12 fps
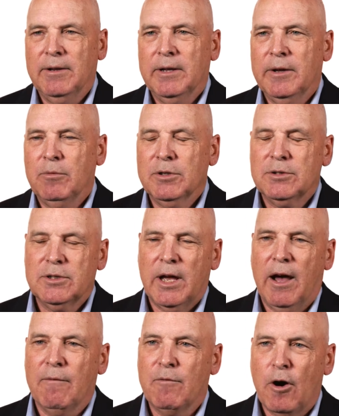It was
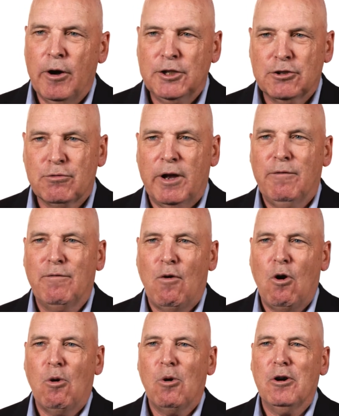uh, very
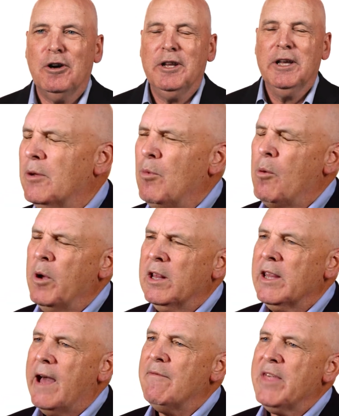straightforward. And when we
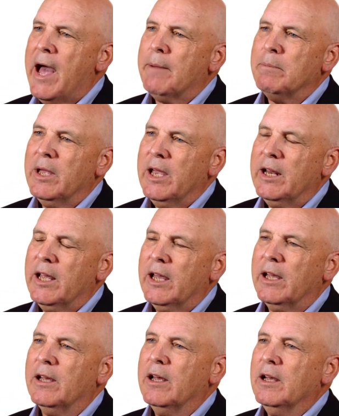left that
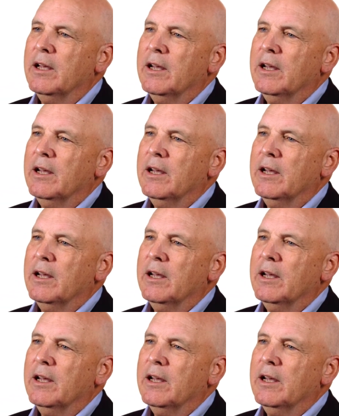meeting,